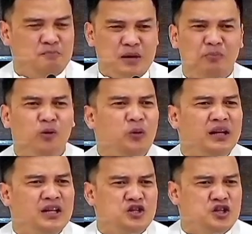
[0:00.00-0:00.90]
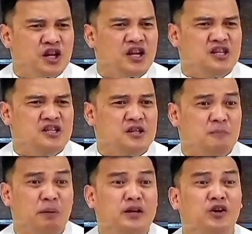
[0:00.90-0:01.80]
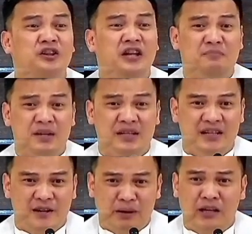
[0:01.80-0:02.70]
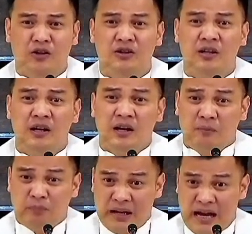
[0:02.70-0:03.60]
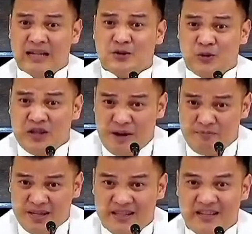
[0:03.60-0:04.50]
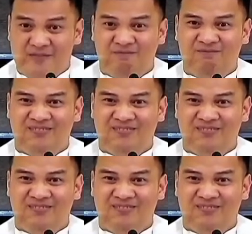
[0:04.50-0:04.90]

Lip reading: People will not change by condemning them, by us condemning them.